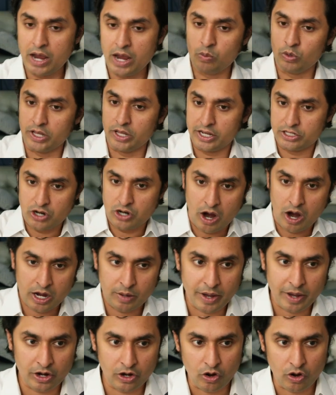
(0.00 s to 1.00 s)
We'll like talk
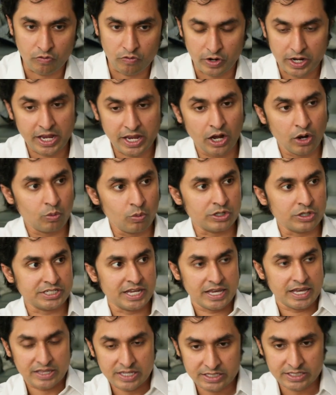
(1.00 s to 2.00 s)
about it over here. We'll
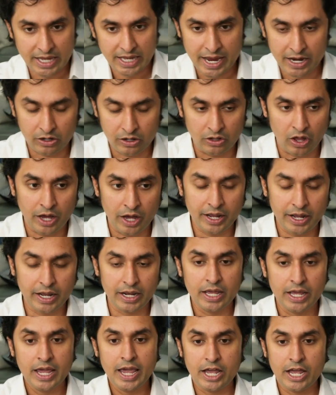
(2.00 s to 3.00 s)
take this angle on it.
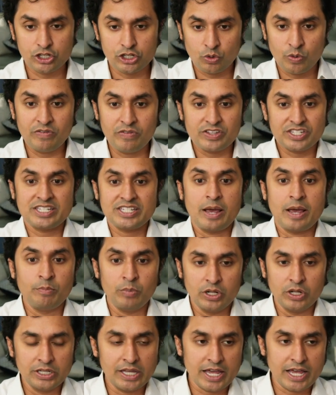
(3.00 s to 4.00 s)
And so we've
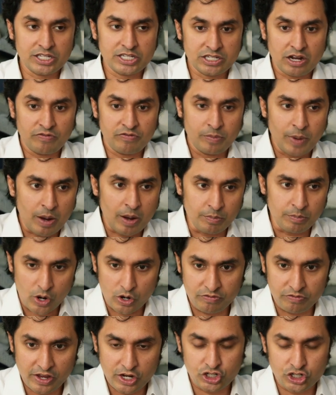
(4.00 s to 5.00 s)
assembled like stuff about
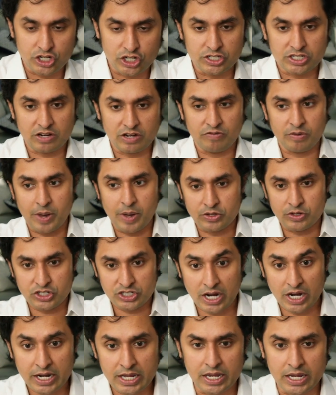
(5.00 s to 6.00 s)
motivation, stuff about
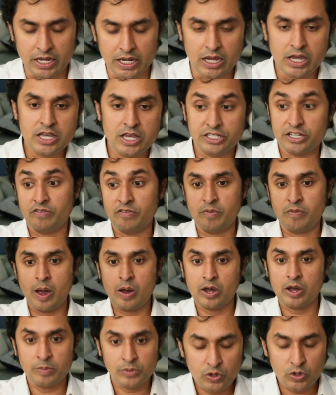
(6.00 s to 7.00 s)
studying, stuff about
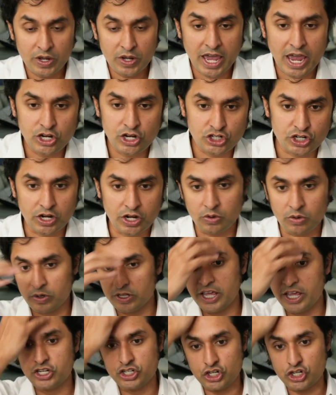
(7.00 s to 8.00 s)
communication and
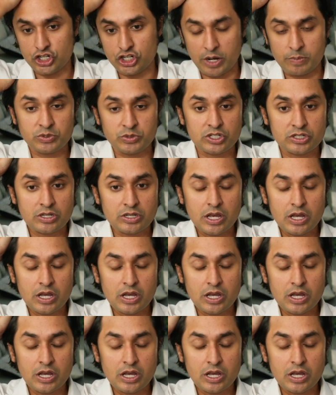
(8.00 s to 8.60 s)
relationships.